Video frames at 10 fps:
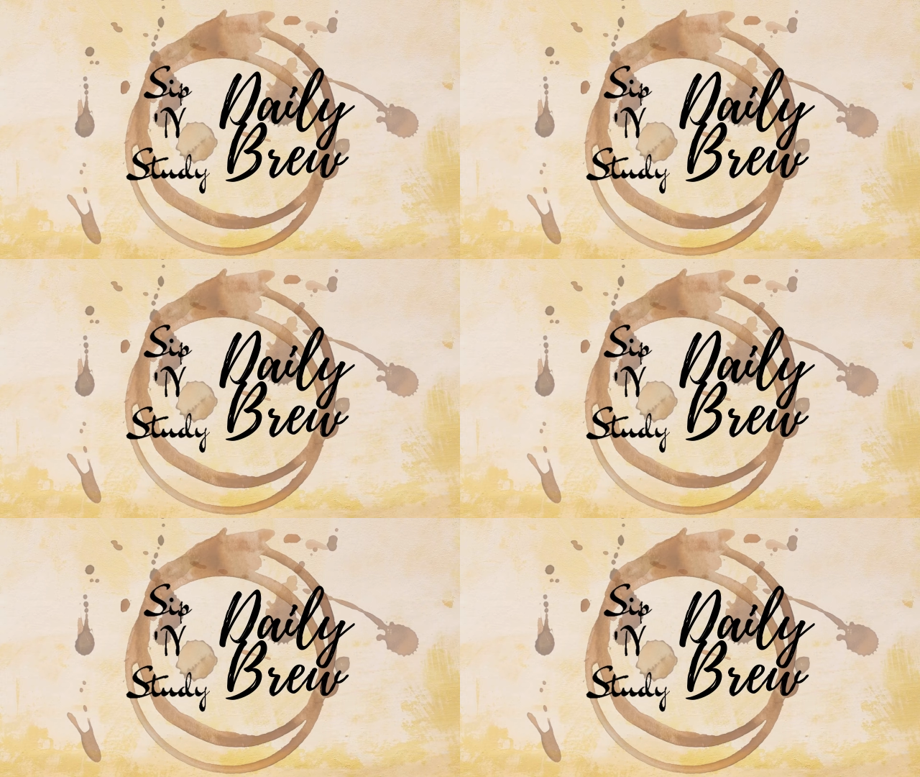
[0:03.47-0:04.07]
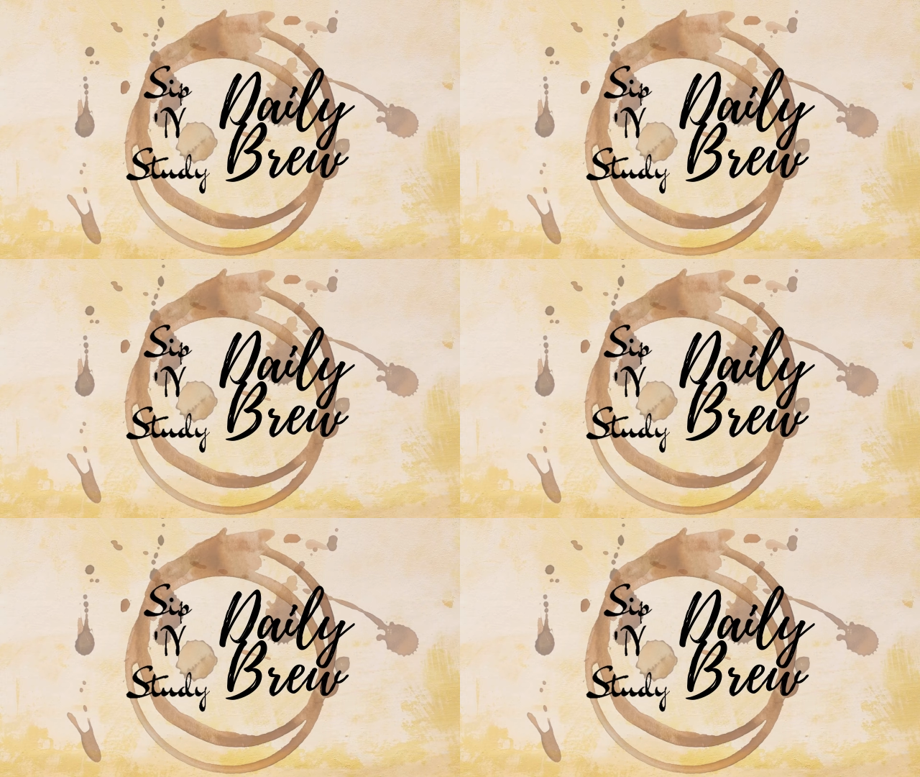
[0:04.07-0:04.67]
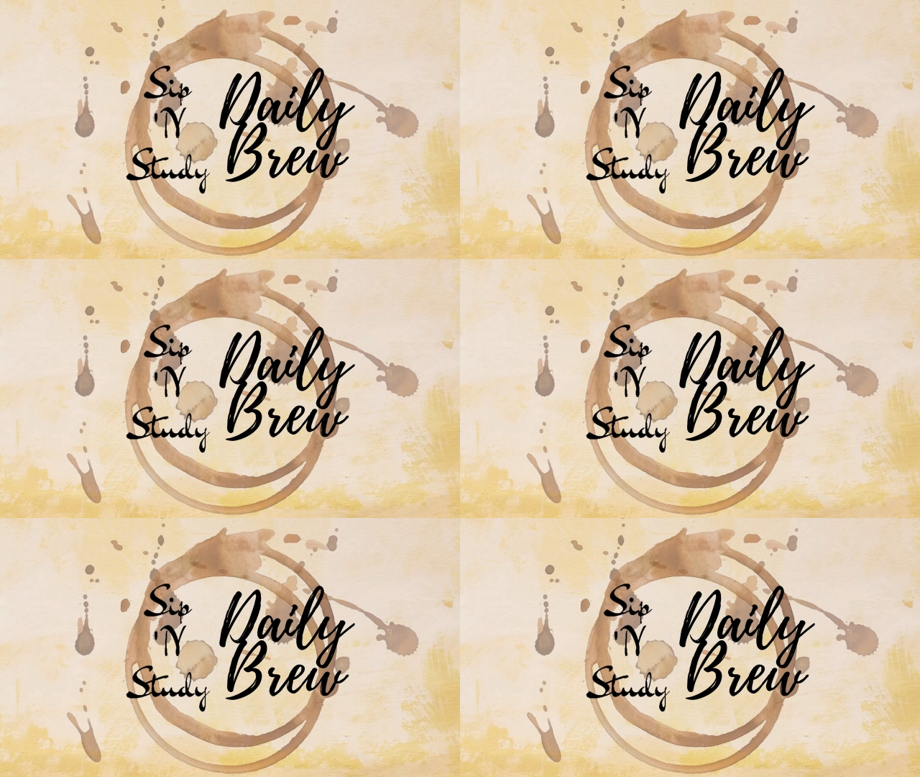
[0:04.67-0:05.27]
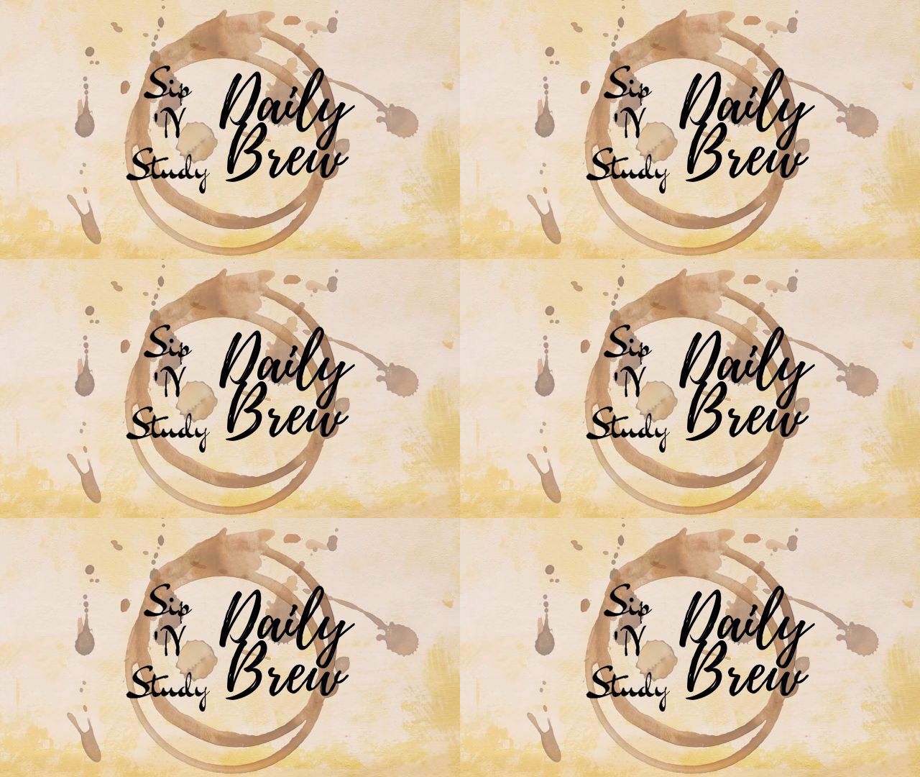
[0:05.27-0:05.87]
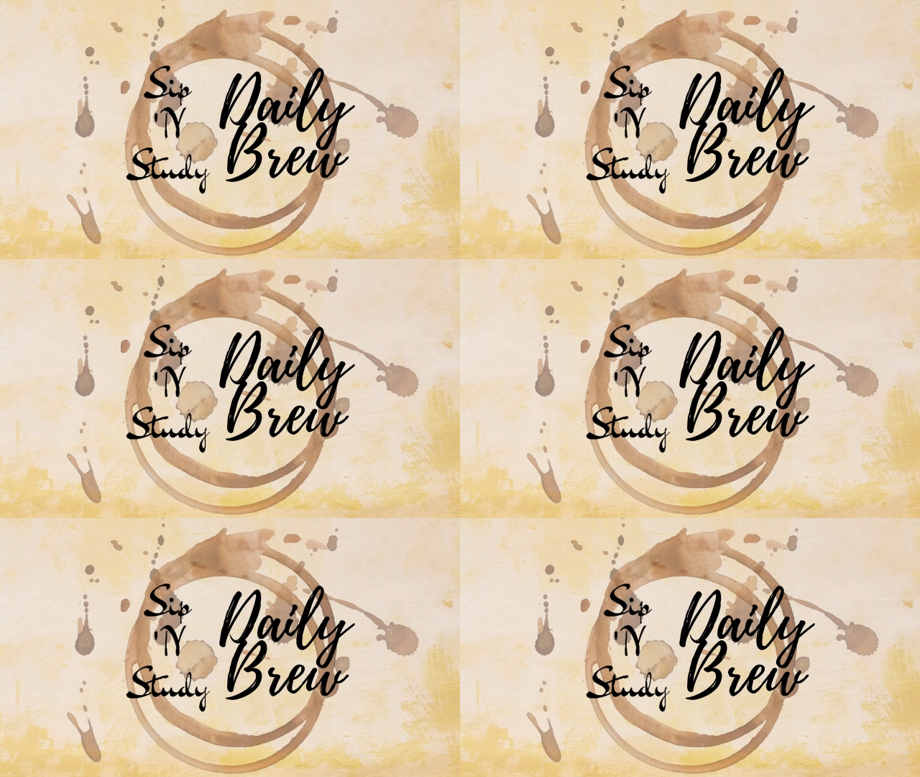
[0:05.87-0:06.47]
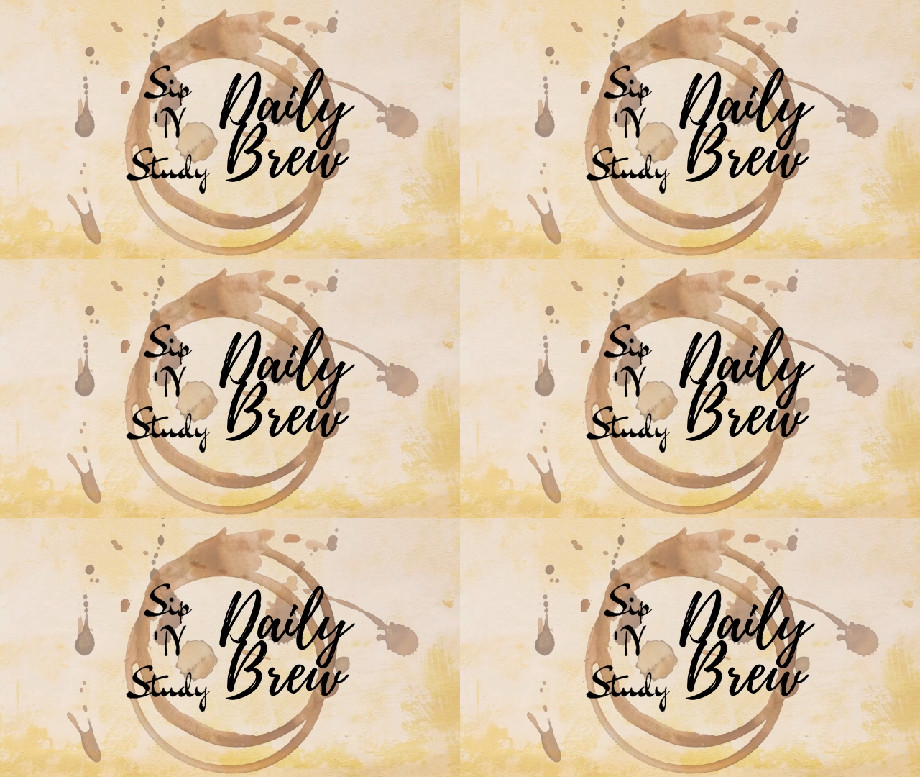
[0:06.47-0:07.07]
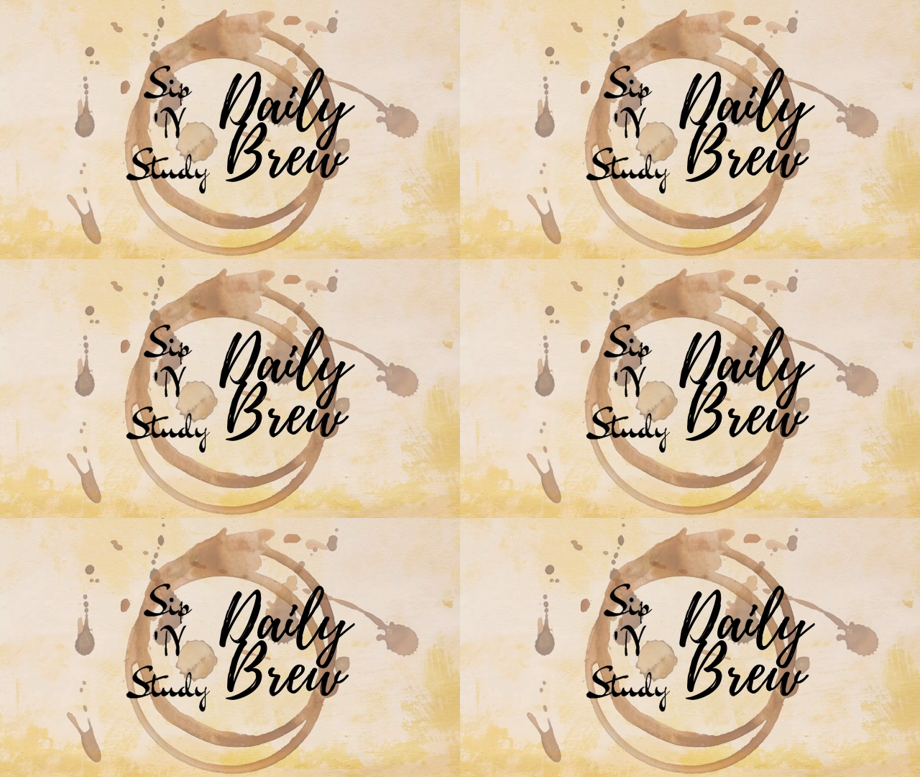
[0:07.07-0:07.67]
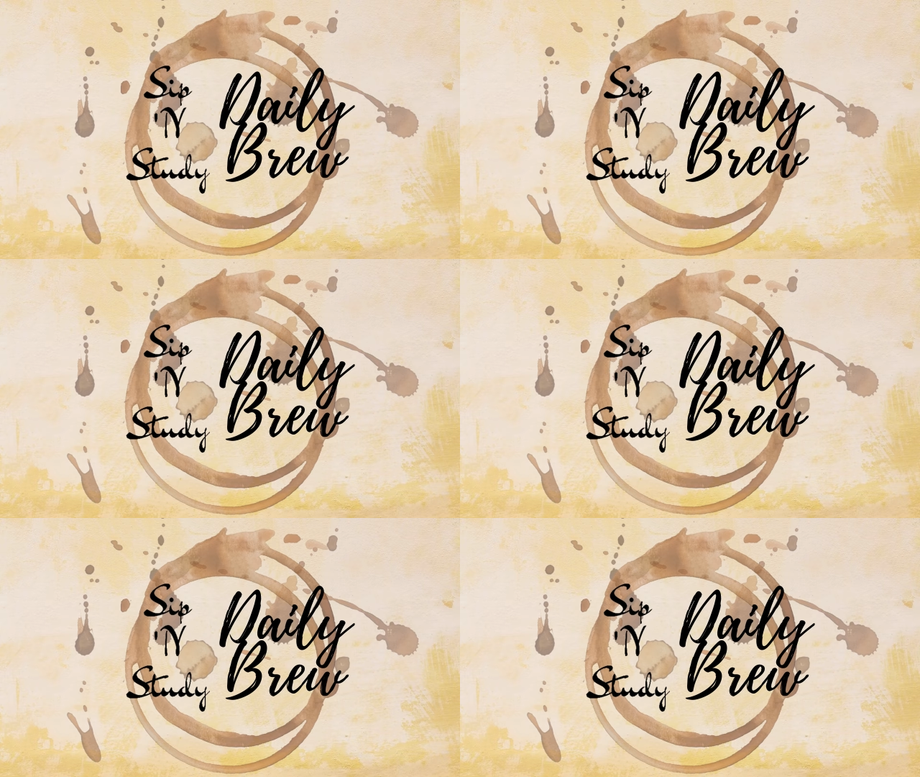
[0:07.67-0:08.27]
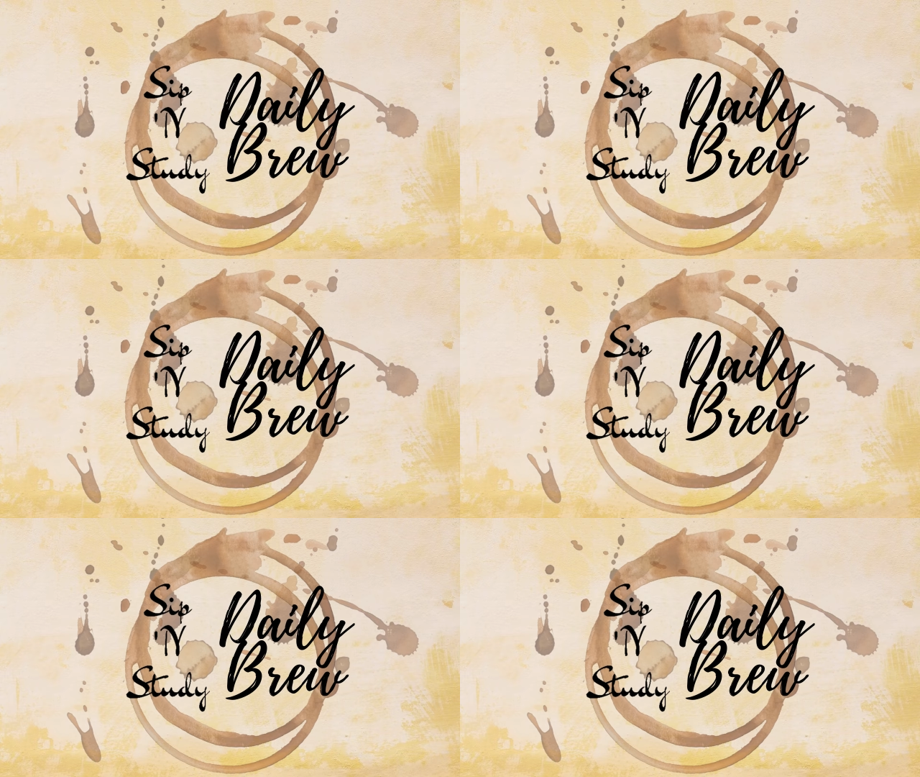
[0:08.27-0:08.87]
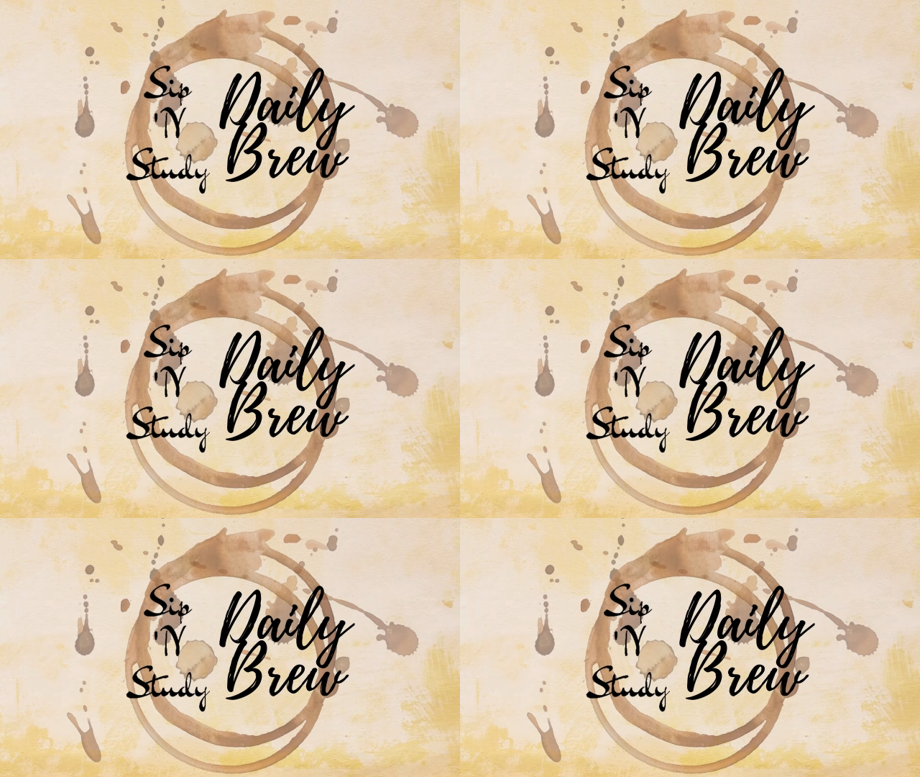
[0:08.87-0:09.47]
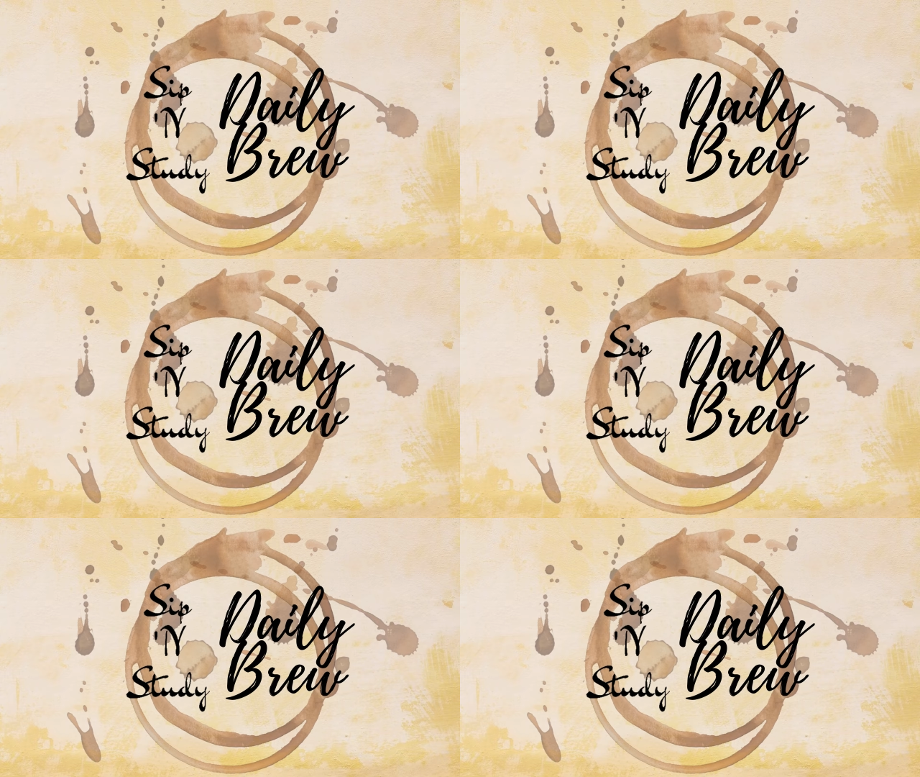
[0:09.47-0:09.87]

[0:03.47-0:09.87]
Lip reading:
(no speaker visible)